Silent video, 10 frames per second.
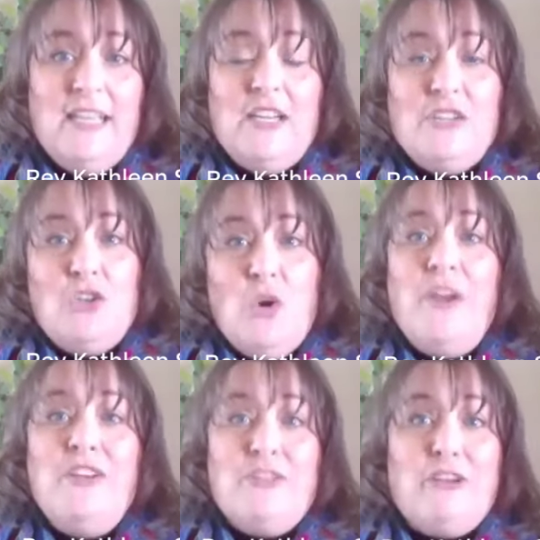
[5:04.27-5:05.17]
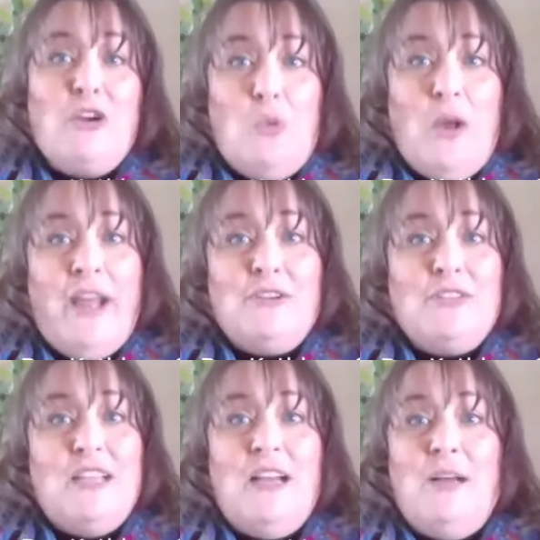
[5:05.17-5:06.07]
is going to require
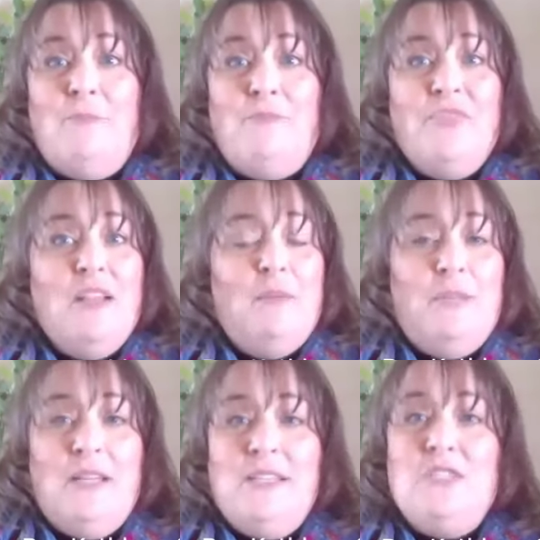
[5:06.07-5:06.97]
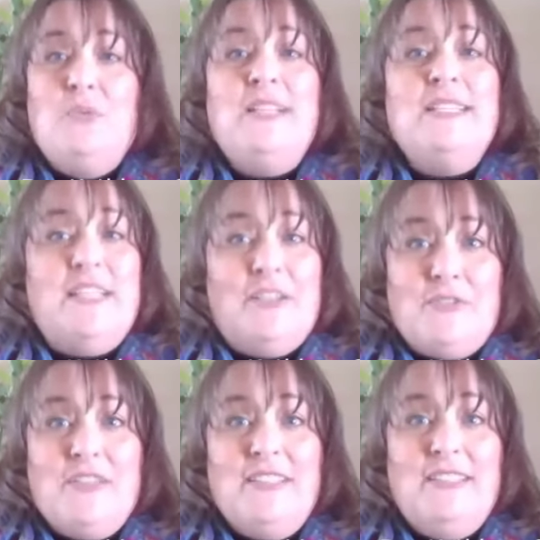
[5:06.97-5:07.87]
some blood, sweat, and
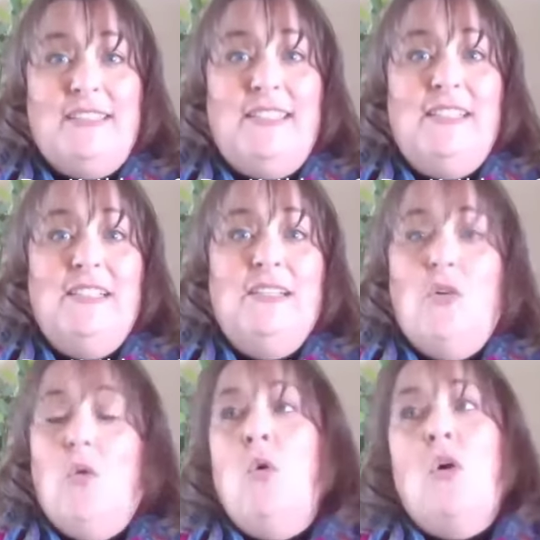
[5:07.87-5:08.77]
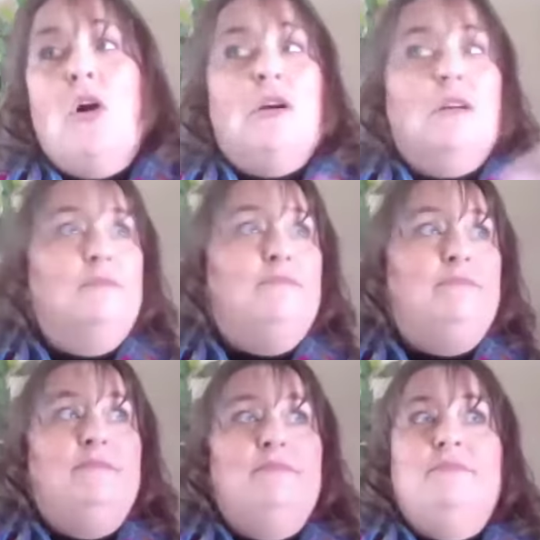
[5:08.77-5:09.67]
tears, or,
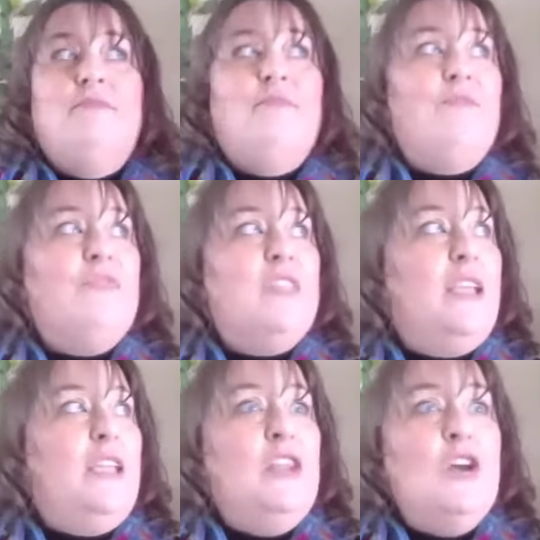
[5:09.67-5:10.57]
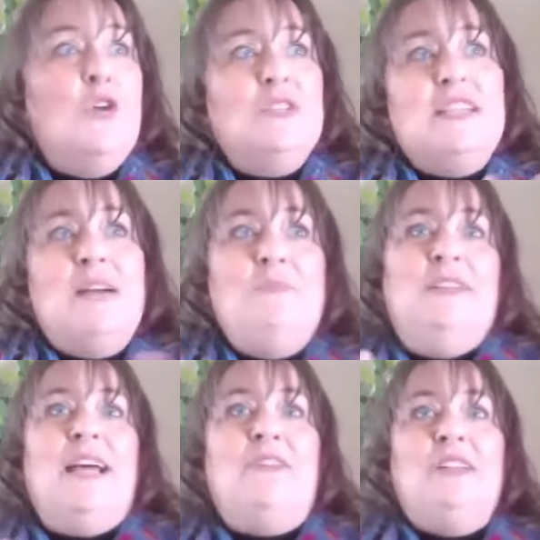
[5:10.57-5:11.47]
you know,
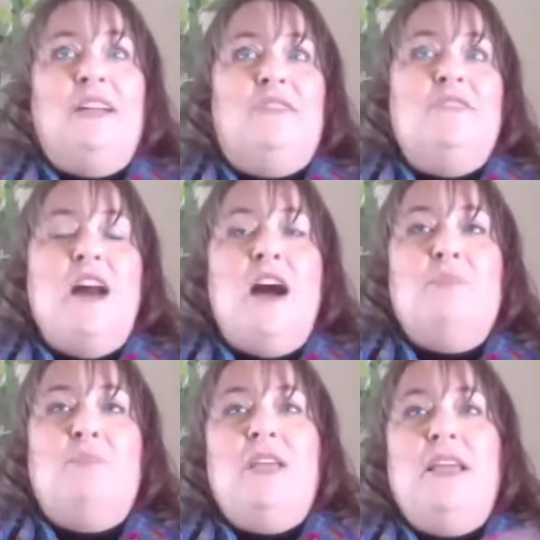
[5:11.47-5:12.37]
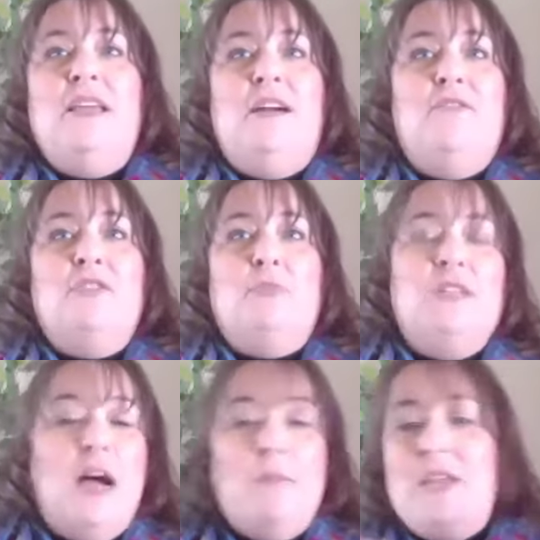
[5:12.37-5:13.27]
some level of not being comfortable,
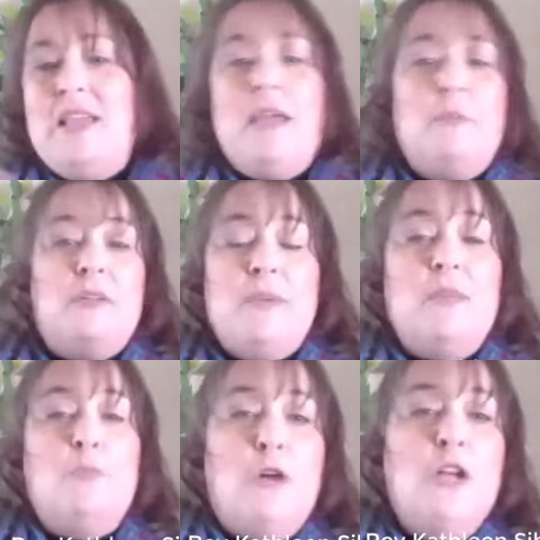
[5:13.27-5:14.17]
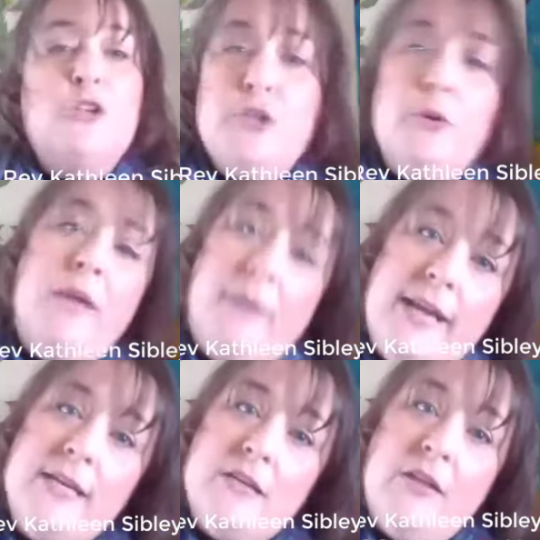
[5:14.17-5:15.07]
not being able to be at the brunch you had
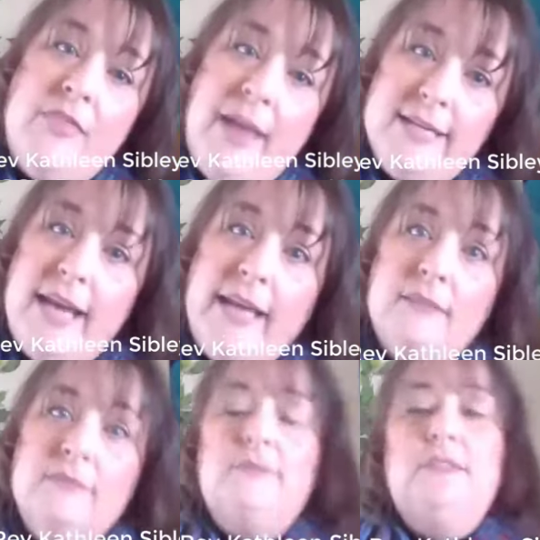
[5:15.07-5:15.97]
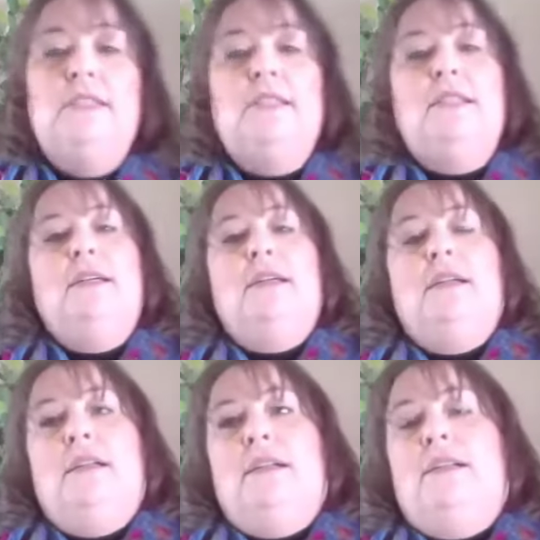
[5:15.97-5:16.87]
planned on that day.
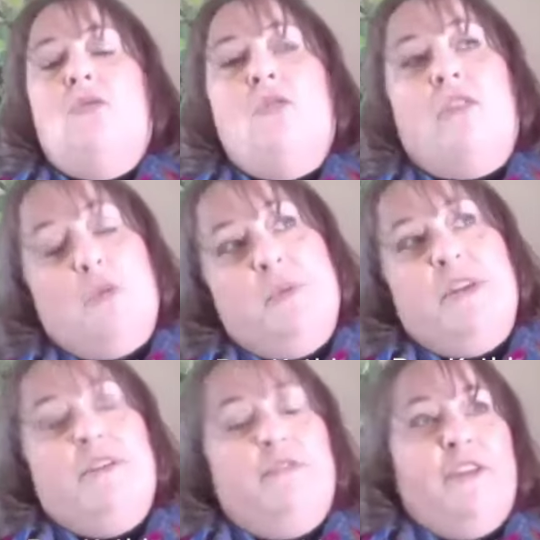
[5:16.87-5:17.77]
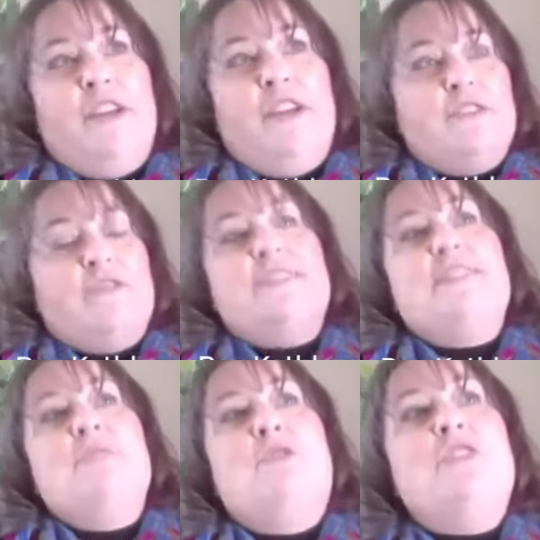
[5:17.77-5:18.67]
Or it would be a very
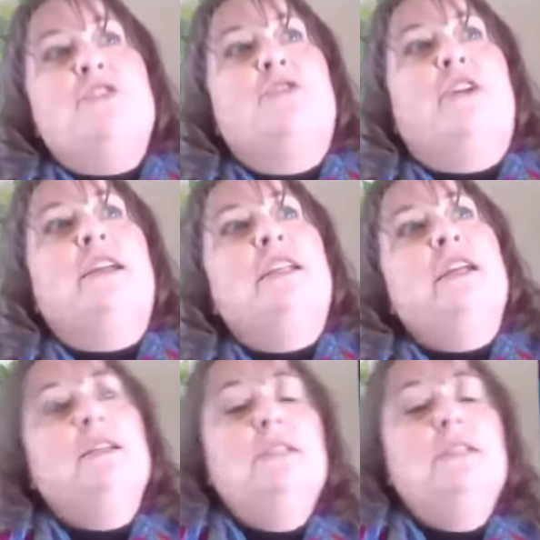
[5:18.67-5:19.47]
interesting brunch, frankly.